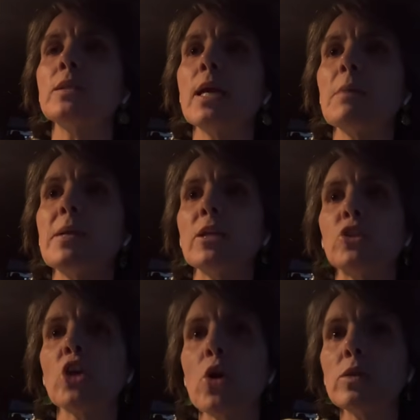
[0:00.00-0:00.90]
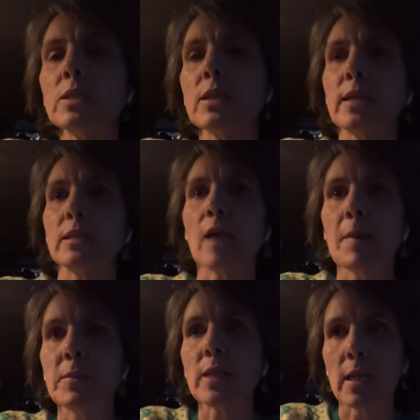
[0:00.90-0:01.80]
like being choked and
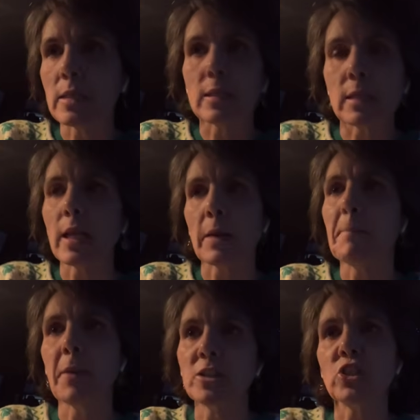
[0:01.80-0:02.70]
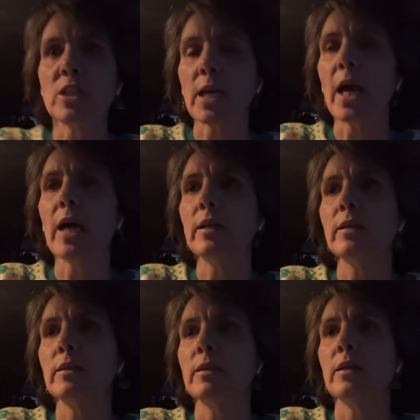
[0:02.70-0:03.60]
simultaneously like punched in the gut
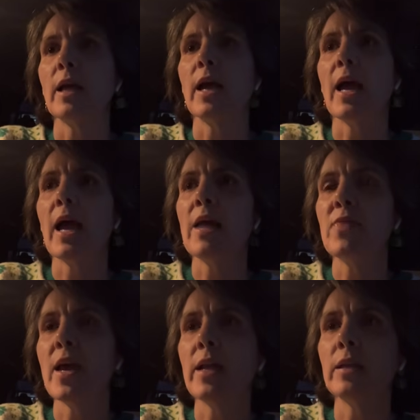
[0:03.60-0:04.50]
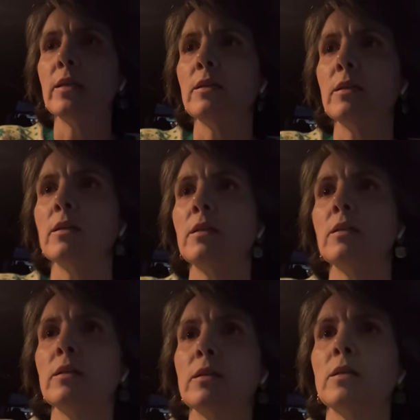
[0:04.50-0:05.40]
and then
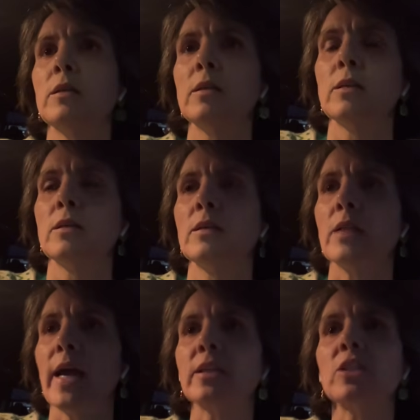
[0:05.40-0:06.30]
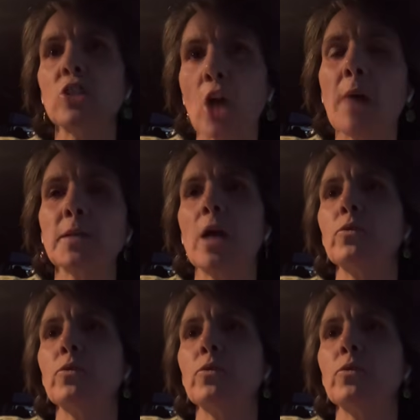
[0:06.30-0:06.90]
like stomped on